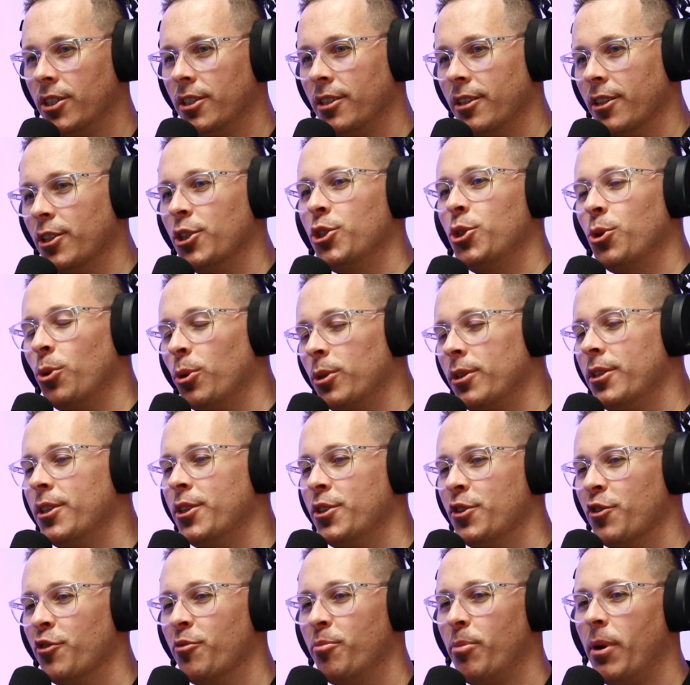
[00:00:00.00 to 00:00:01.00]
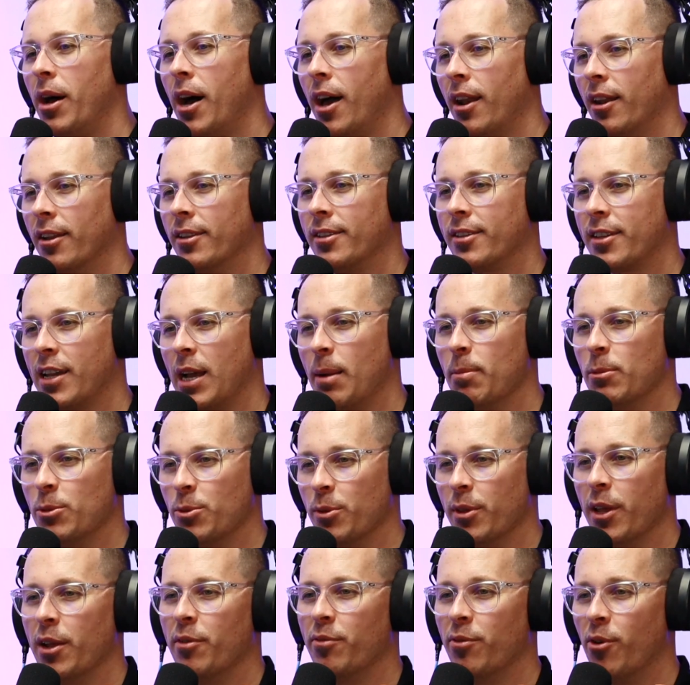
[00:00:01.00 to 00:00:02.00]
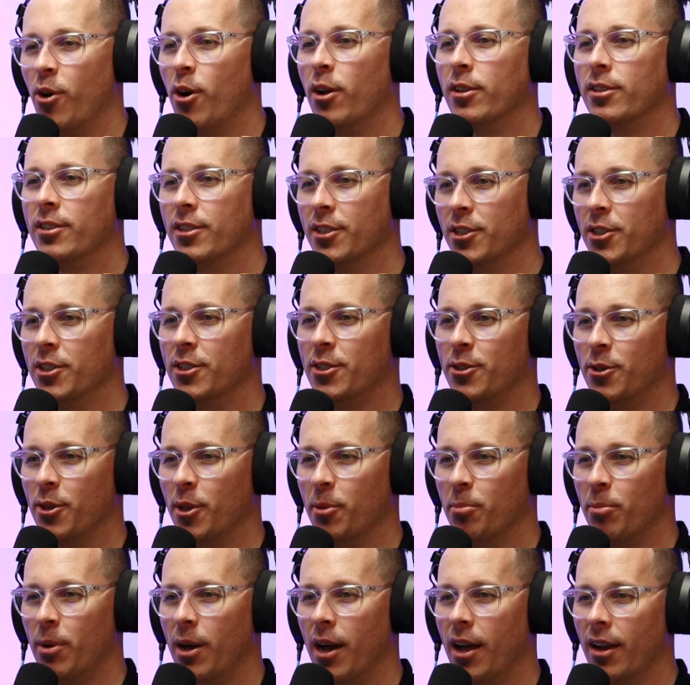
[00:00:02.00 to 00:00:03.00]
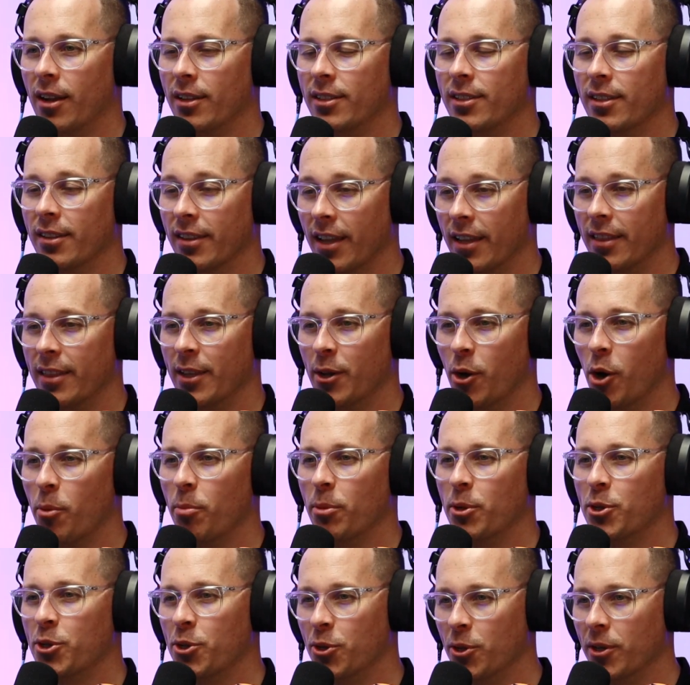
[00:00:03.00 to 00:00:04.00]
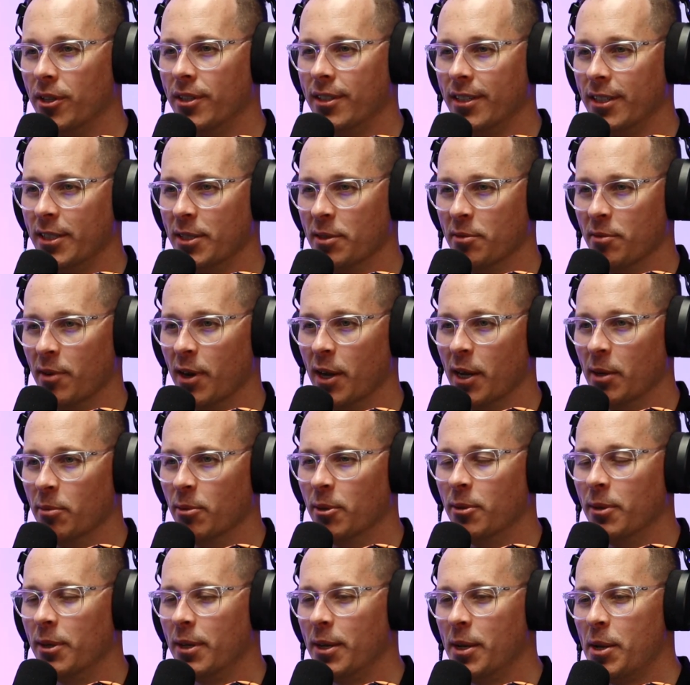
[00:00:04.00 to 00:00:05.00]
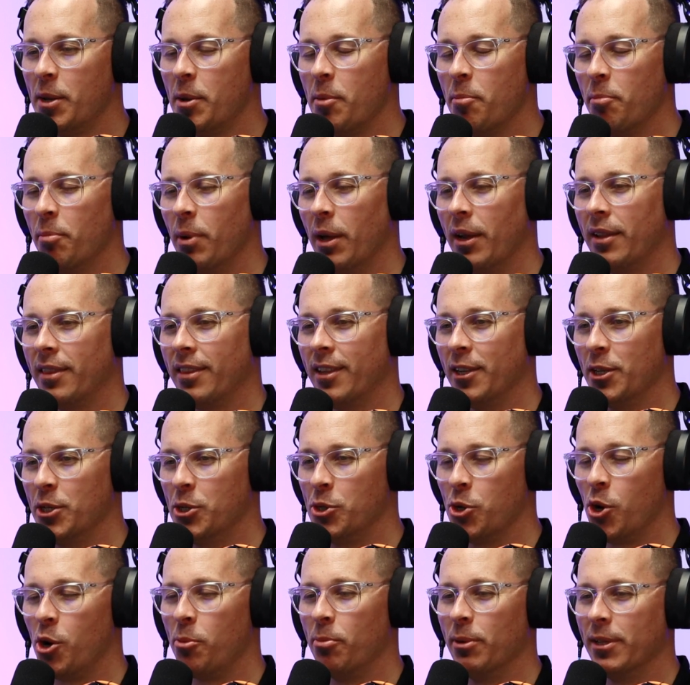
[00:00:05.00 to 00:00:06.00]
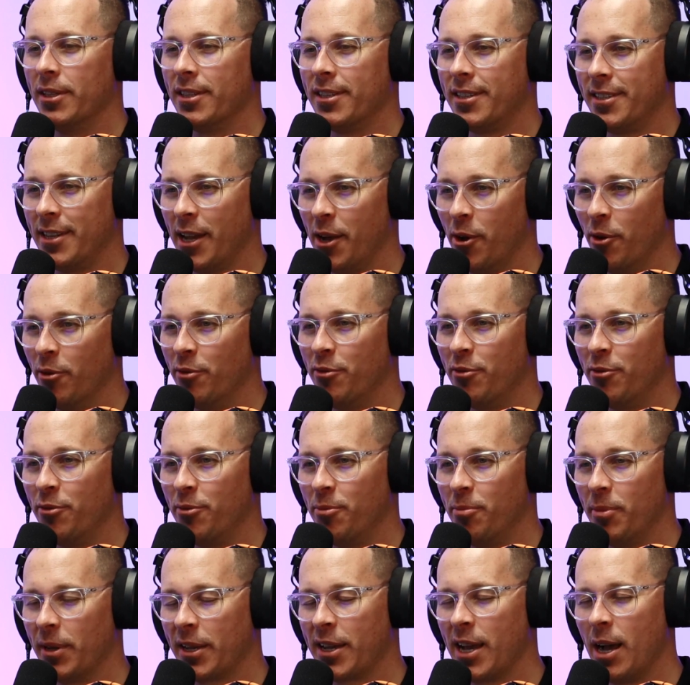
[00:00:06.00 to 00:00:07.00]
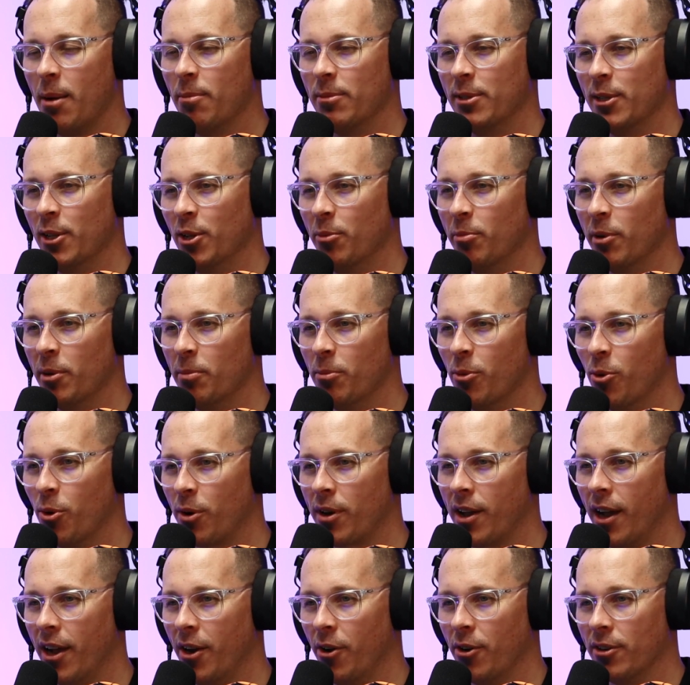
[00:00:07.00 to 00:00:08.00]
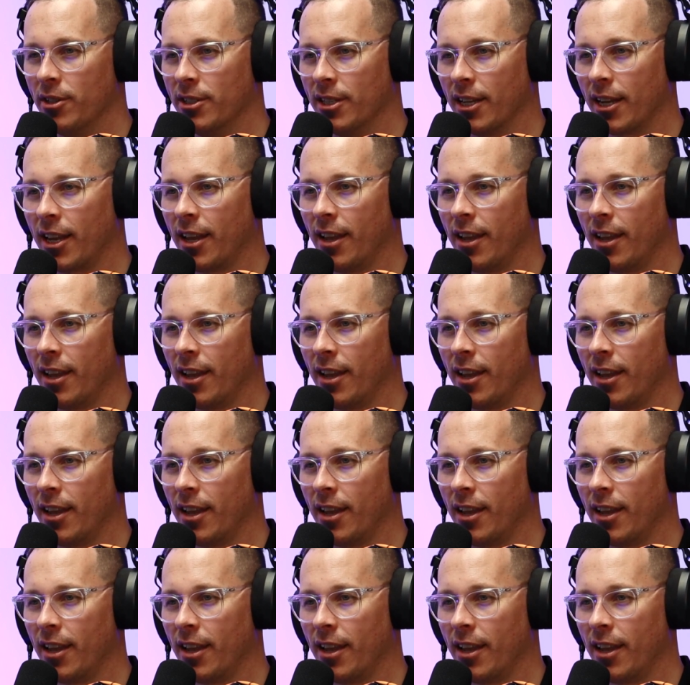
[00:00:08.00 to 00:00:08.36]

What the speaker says: shortage of pilots comes with advantage to the pilots in that the opportunities available, but the job itself becomes a little bit more chaotic.